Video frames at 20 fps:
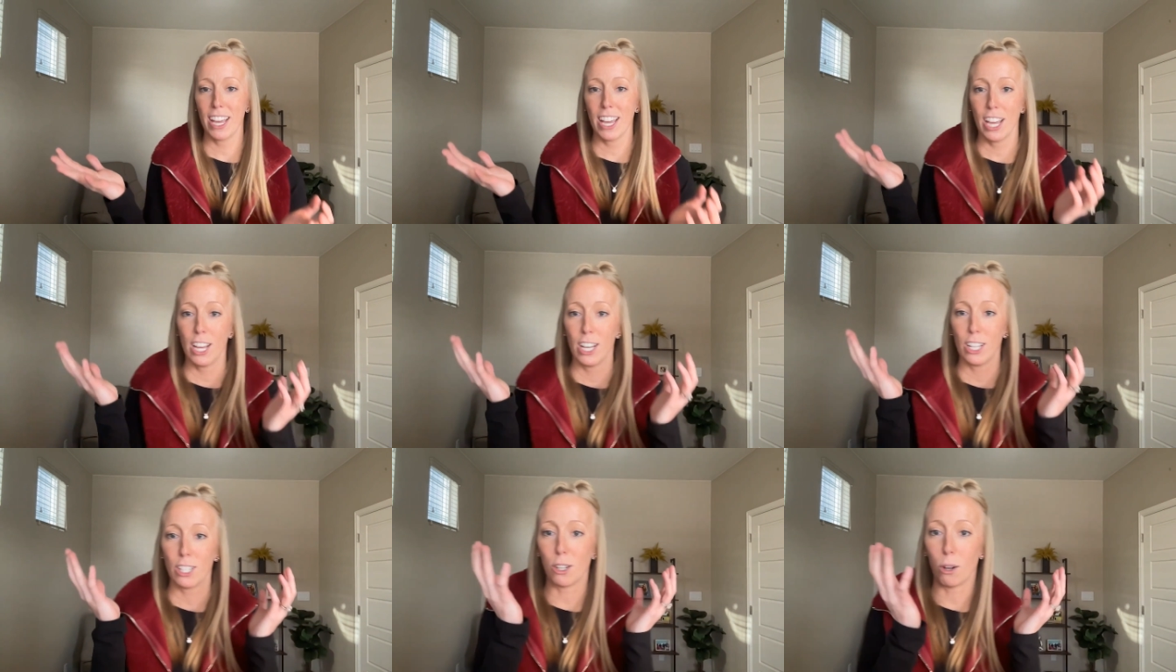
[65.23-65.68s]

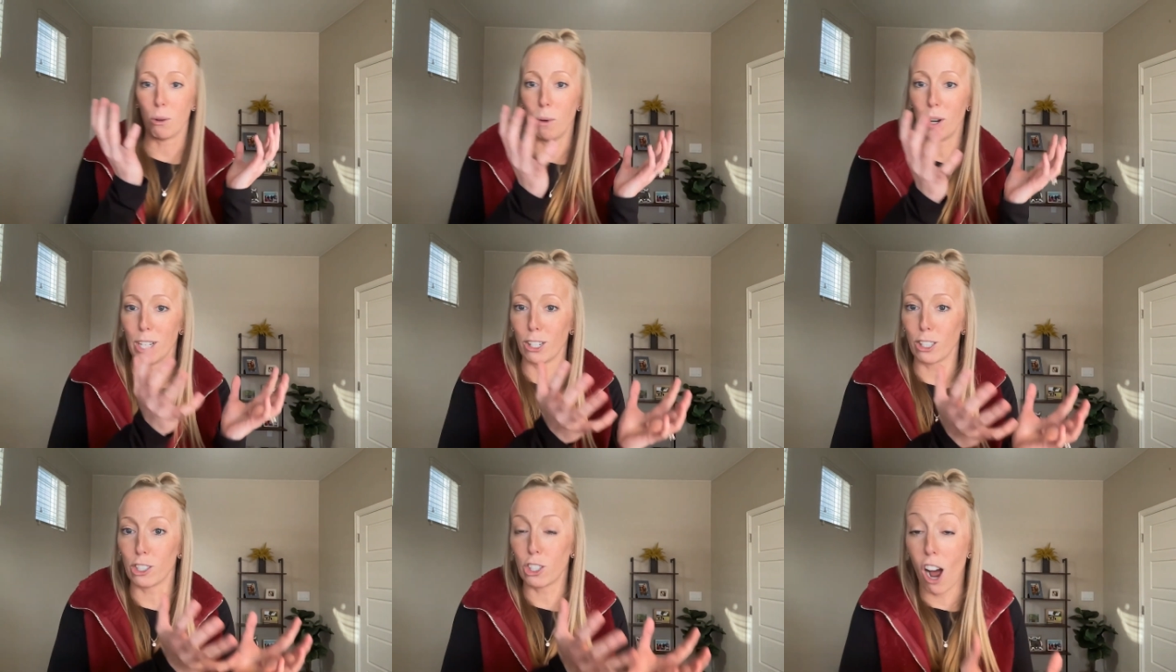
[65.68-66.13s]
So when
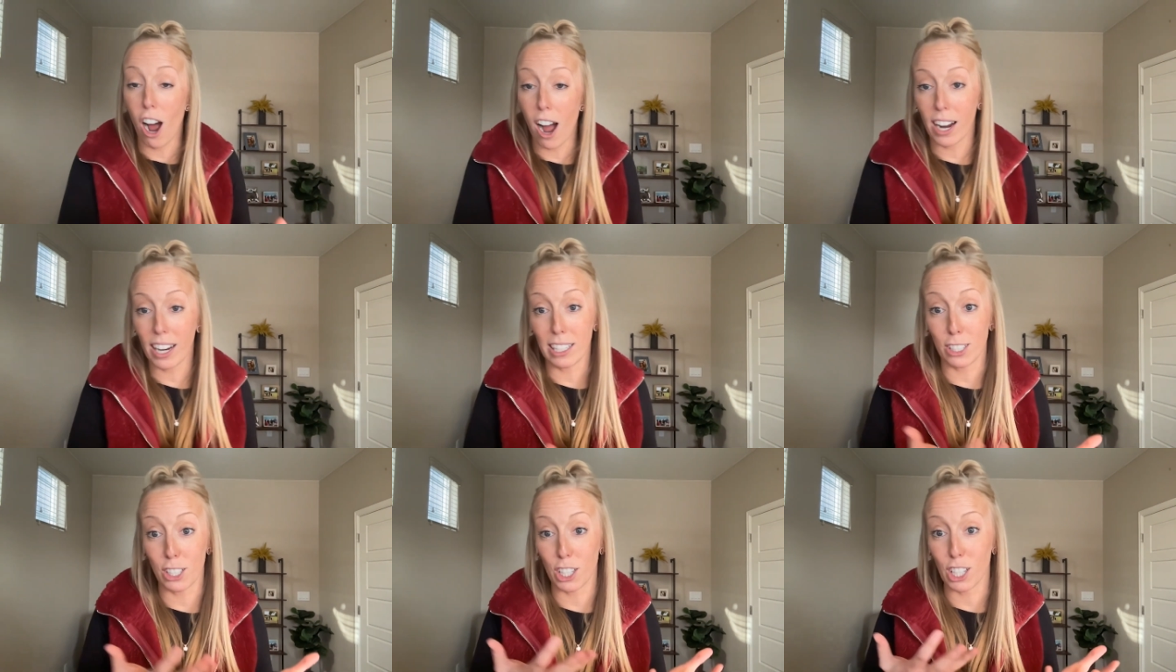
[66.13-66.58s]
you're
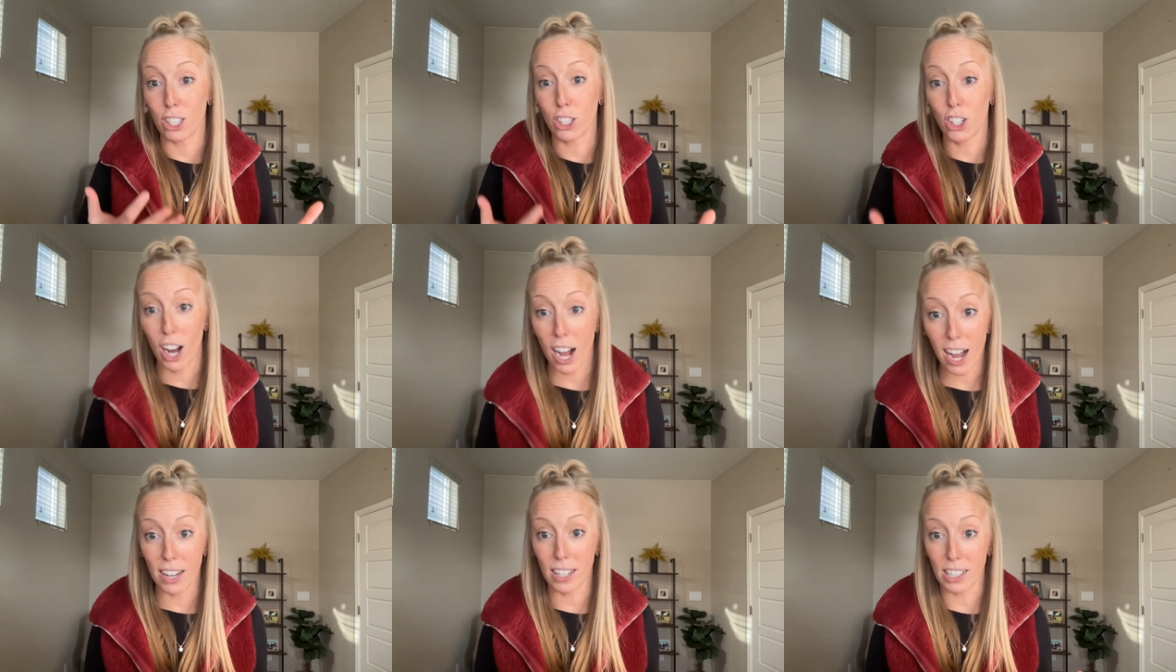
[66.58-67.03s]
talking to a
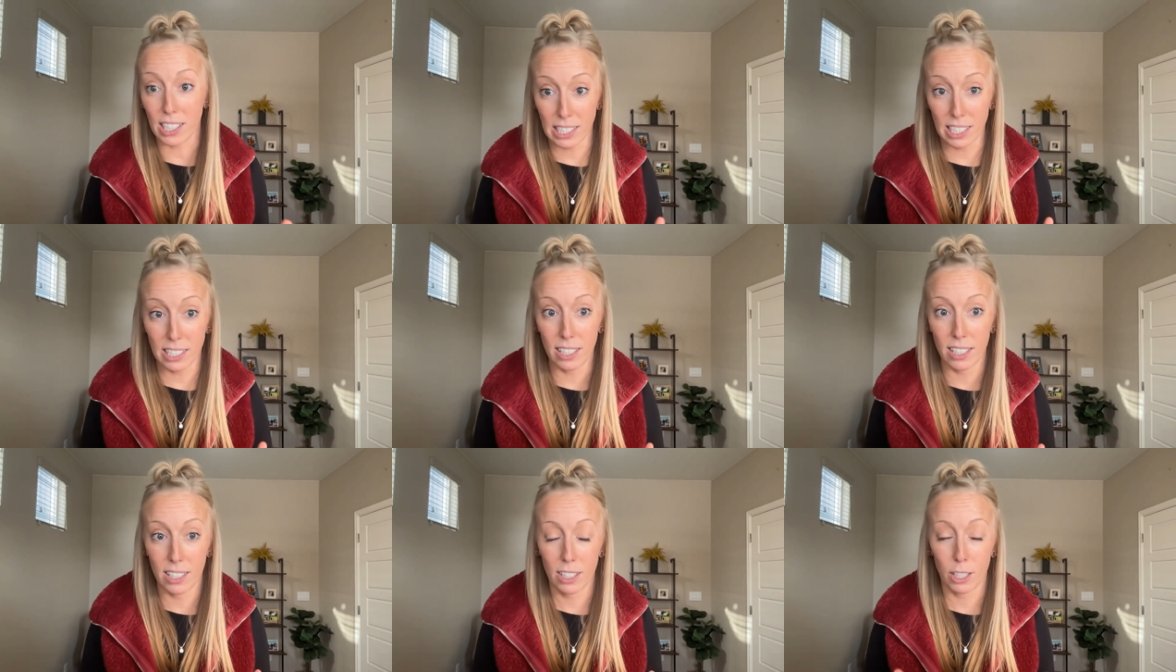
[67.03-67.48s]
child,
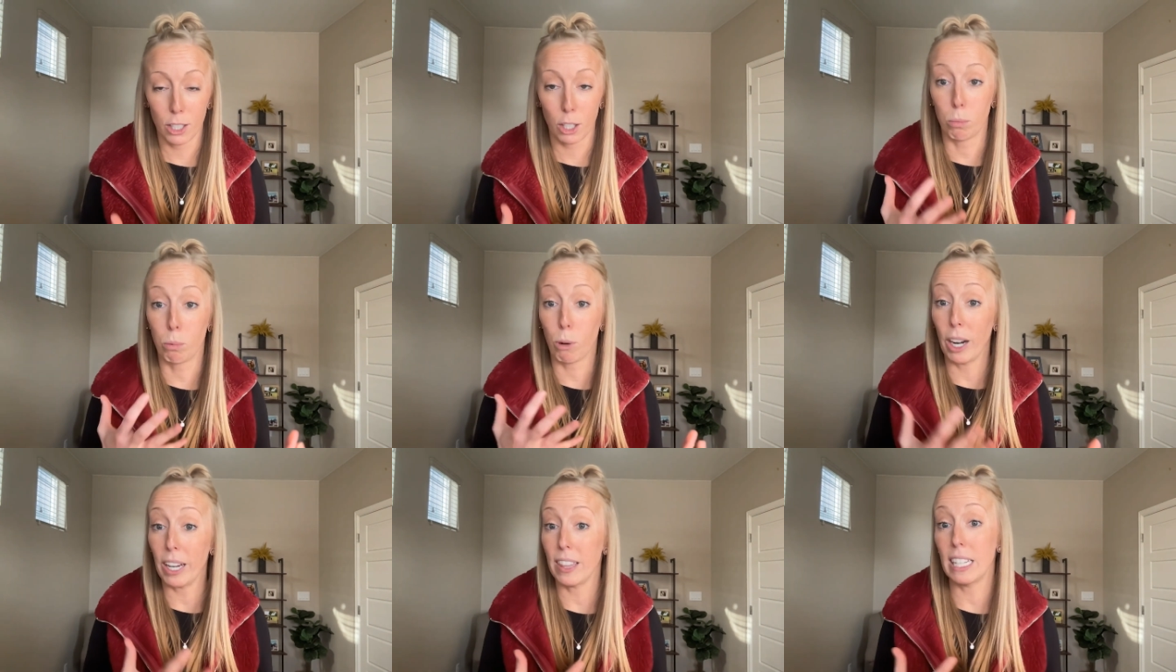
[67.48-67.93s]
you
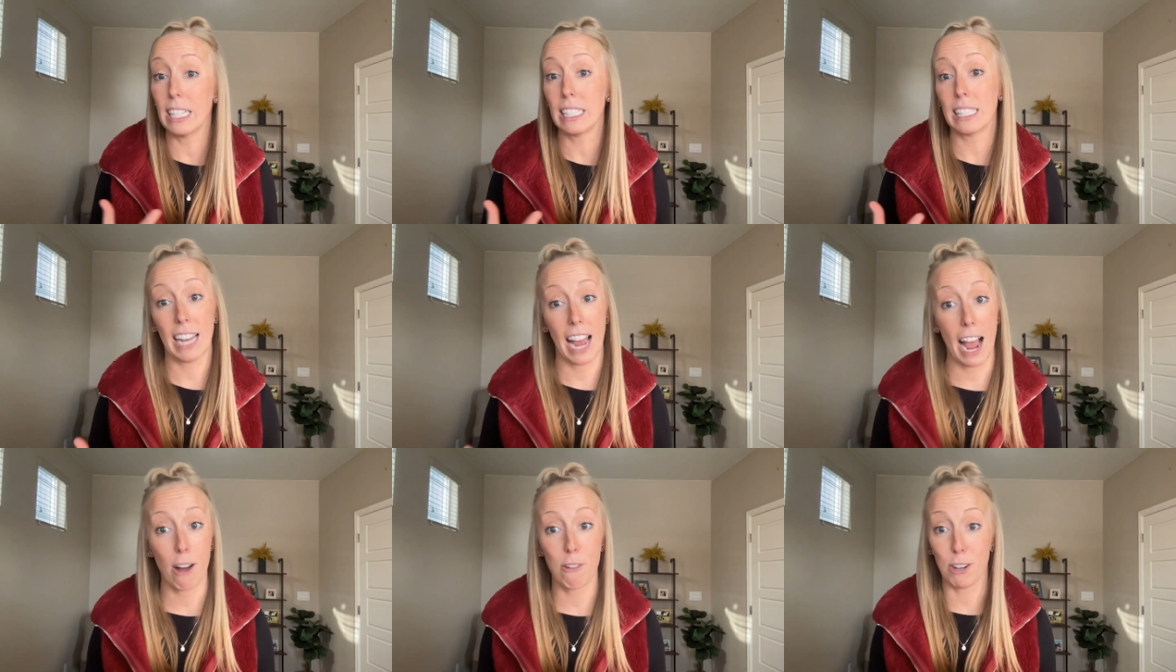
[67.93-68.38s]
break things
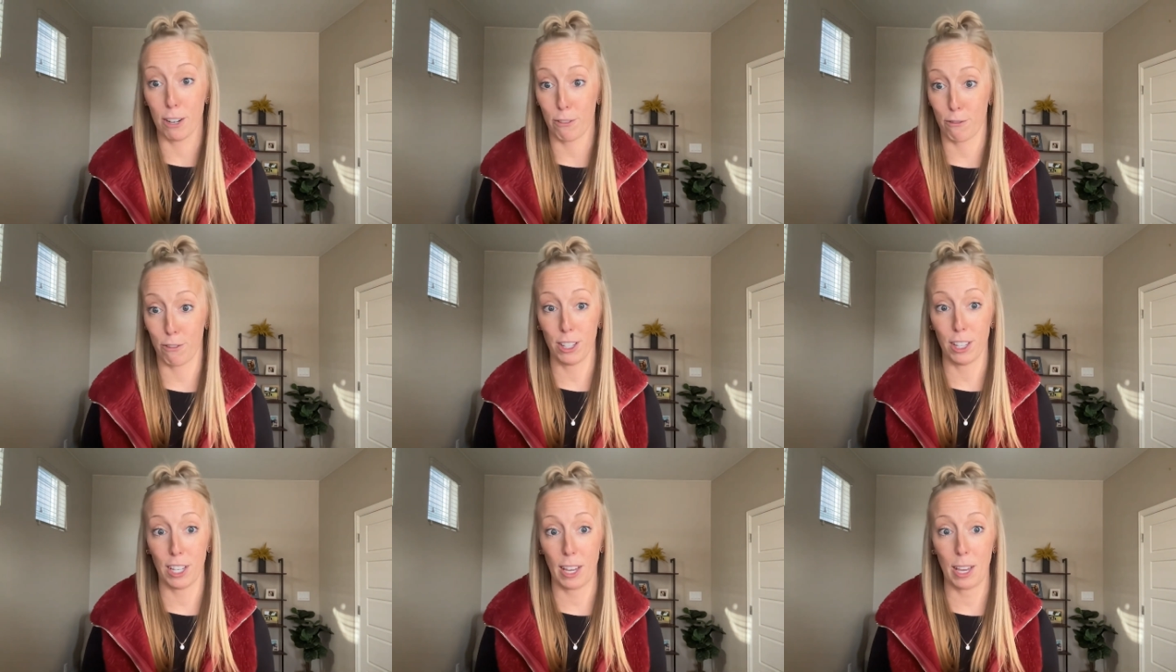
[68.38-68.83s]
down
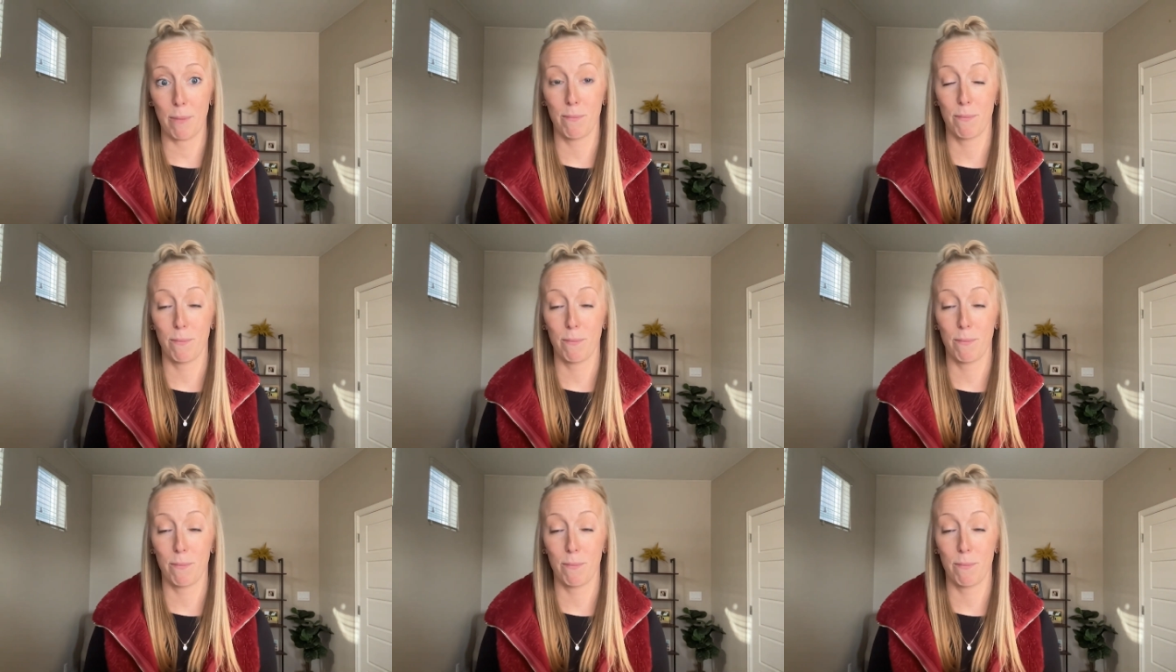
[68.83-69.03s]
differently.